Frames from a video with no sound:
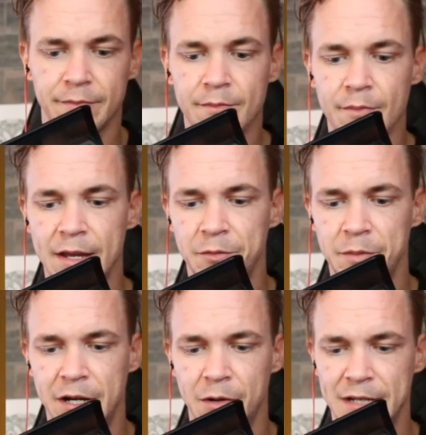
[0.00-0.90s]
As we
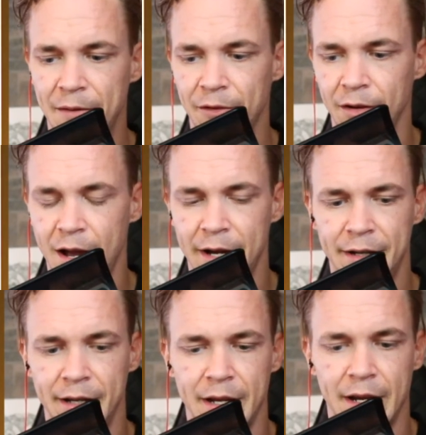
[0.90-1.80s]
go down the line,
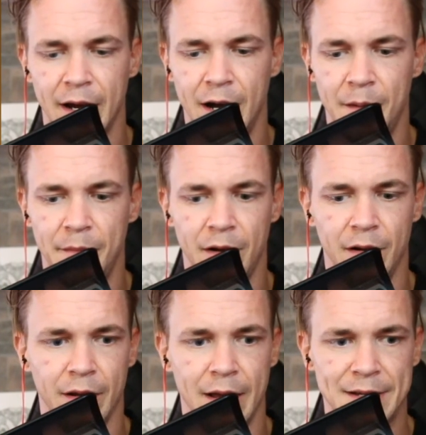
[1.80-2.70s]

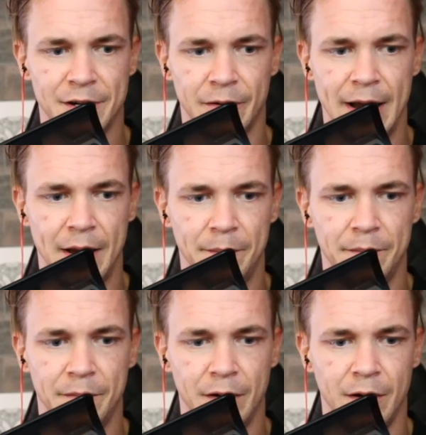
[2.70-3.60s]

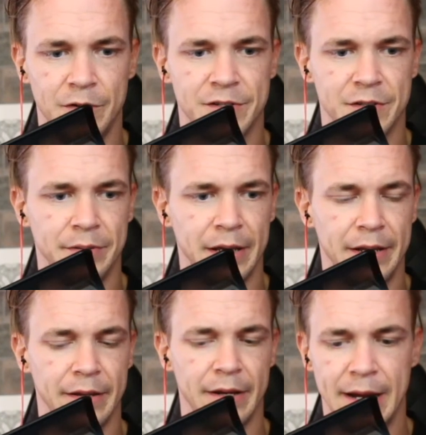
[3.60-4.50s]
SRM, which is a play
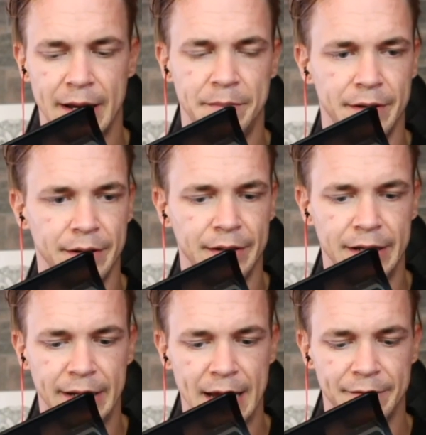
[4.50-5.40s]
that I had been
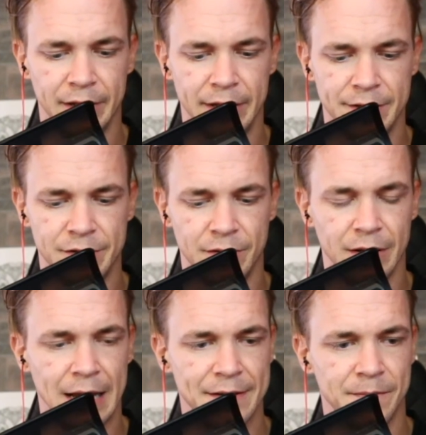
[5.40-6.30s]
leaning heavily into the
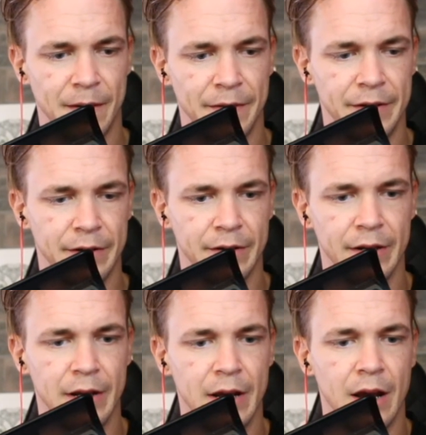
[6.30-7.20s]
last month here,
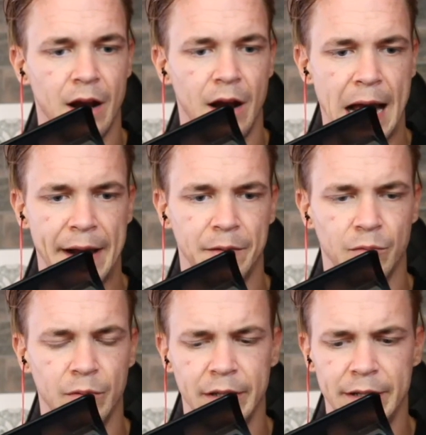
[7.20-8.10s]
had a
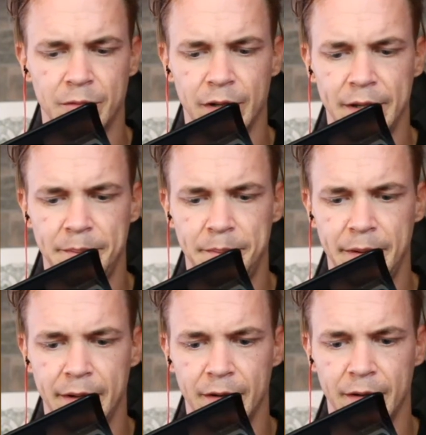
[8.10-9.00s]
really, really
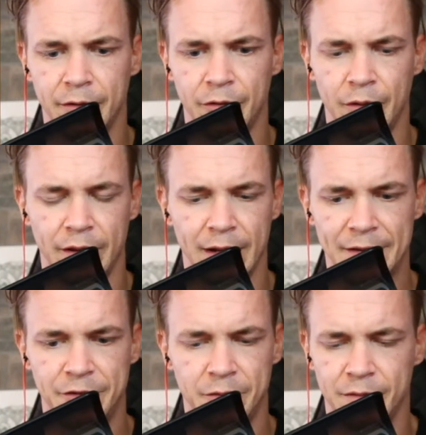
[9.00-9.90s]
big, the last
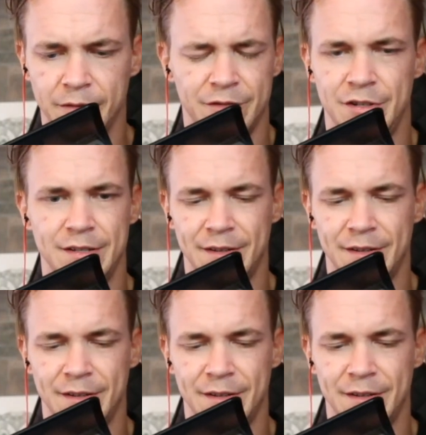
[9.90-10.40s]
two, geez, I